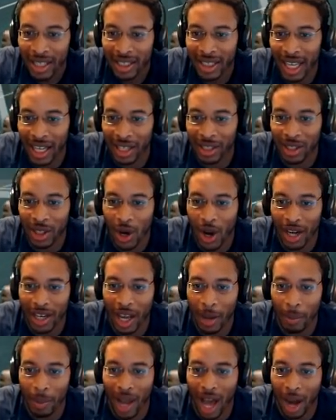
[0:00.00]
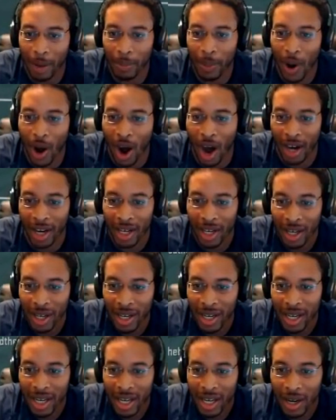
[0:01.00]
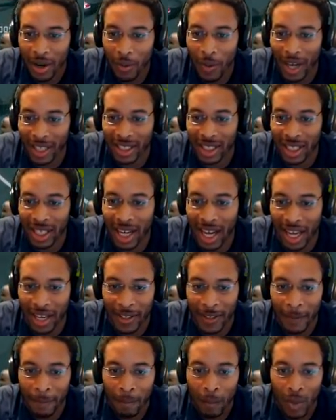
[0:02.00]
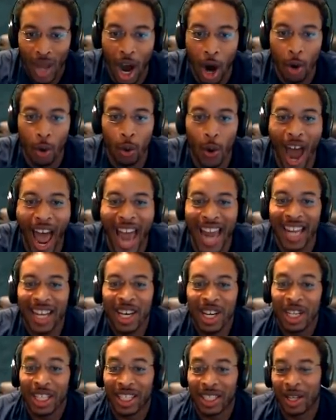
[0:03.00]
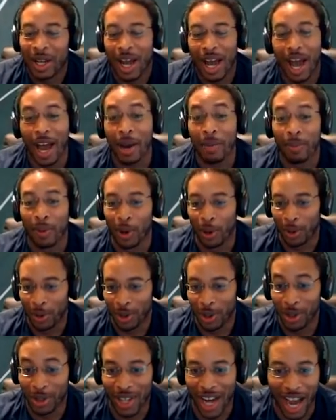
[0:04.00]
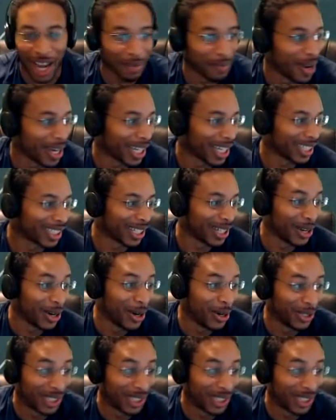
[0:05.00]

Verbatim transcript: Tell him join that block party. Watch the cut. Oh, right. Hey, bro, you trying to make us lose?